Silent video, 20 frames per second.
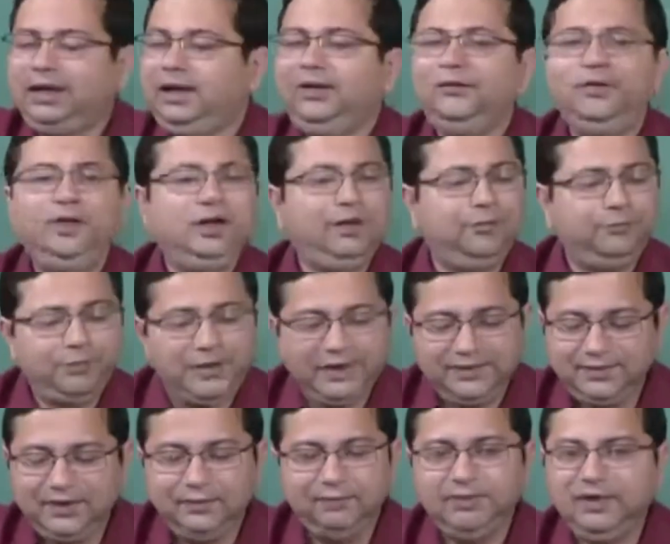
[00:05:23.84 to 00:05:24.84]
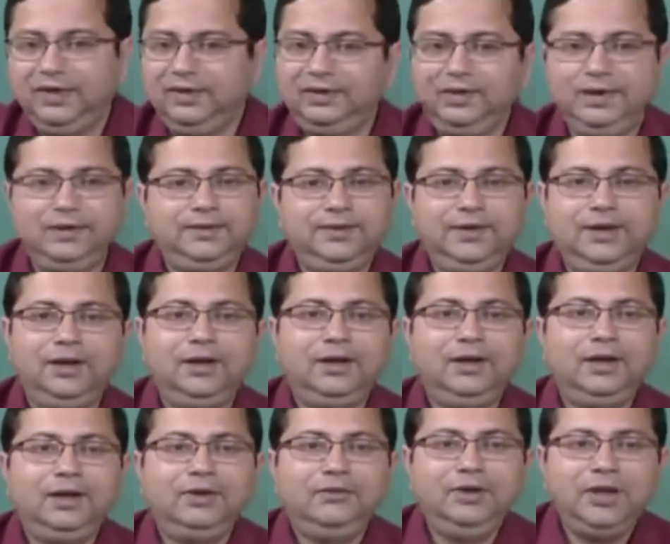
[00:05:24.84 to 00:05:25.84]
And even if by some means, let us
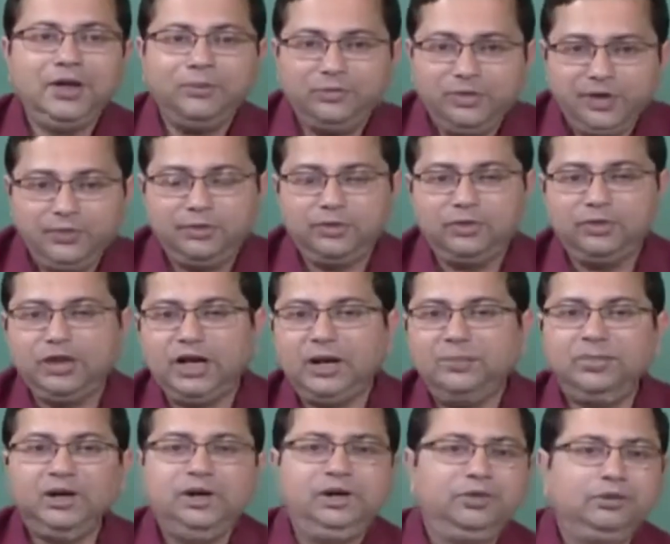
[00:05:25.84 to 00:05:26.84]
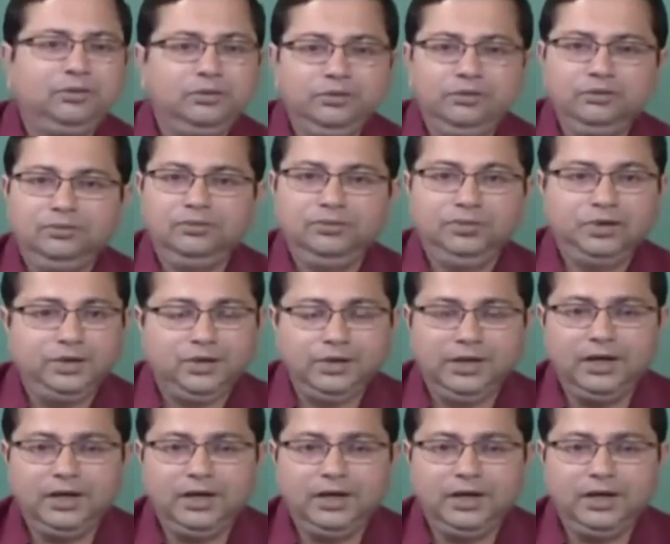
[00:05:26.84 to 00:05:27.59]
say we have pre-programmed it to